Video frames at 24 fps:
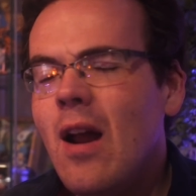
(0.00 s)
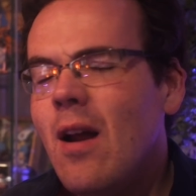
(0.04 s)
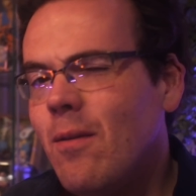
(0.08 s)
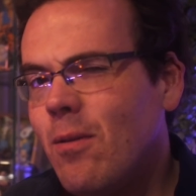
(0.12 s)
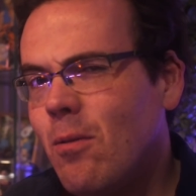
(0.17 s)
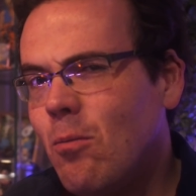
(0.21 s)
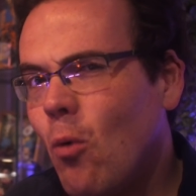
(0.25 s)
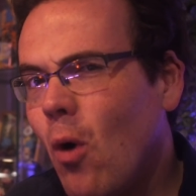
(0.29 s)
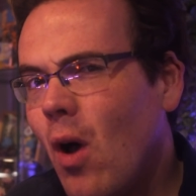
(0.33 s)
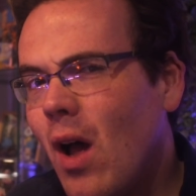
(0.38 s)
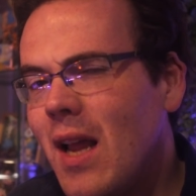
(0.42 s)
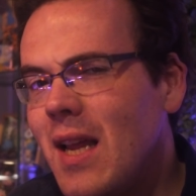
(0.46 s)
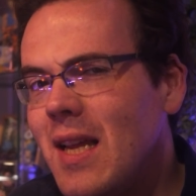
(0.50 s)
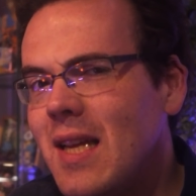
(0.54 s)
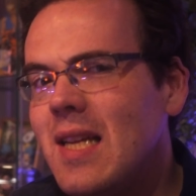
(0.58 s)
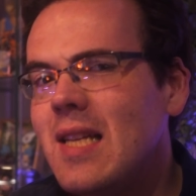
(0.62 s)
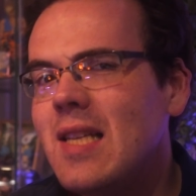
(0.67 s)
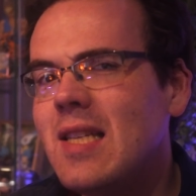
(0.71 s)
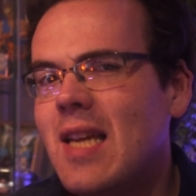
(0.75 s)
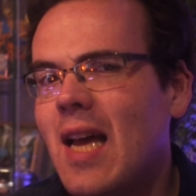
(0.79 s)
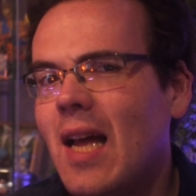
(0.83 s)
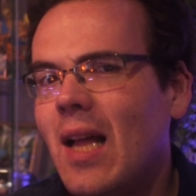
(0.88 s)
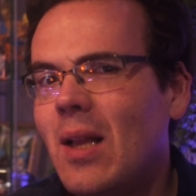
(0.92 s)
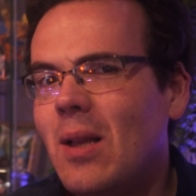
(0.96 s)
From what I
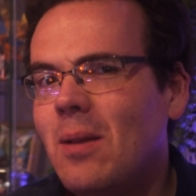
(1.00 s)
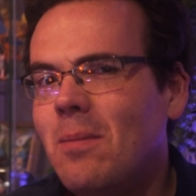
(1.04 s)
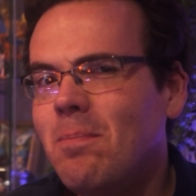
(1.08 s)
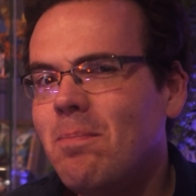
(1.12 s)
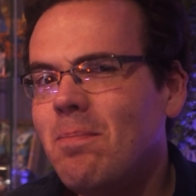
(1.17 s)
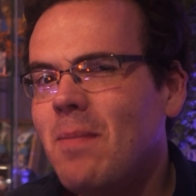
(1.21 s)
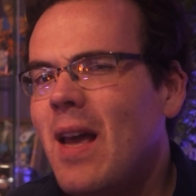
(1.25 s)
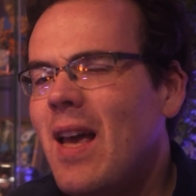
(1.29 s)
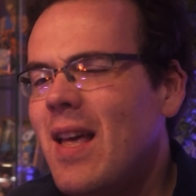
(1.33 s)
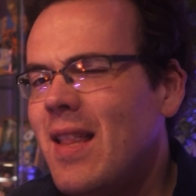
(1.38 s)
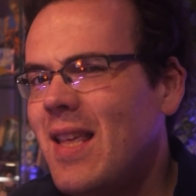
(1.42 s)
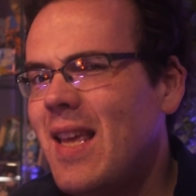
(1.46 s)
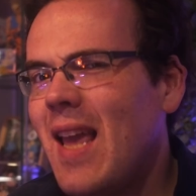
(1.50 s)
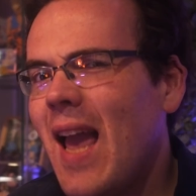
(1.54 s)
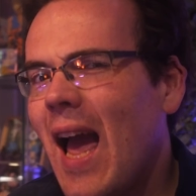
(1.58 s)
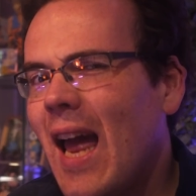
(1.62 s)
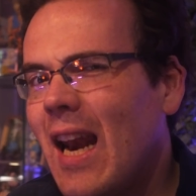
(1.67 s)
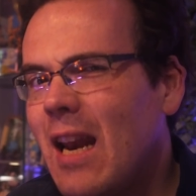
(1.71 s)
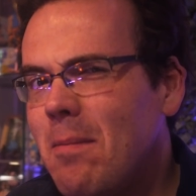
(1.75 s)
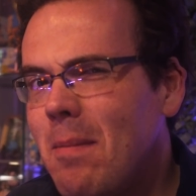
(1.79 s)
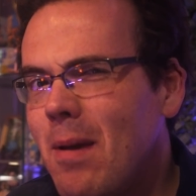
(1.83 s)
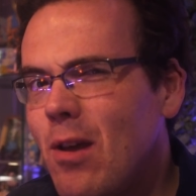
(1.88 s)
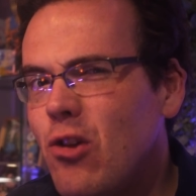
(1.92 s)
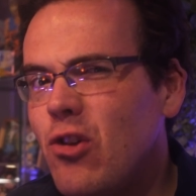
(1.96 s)
can tell, the
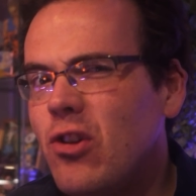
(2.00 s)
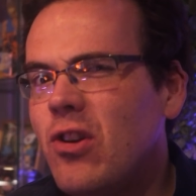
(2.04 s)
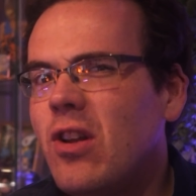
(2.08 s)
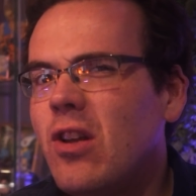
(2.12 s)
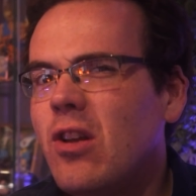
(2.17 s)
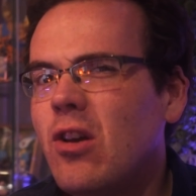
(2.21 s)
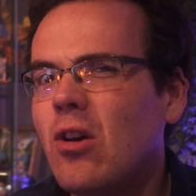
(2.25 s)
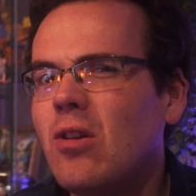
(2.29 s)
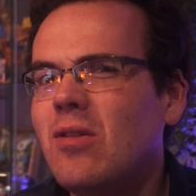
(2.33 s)
animation and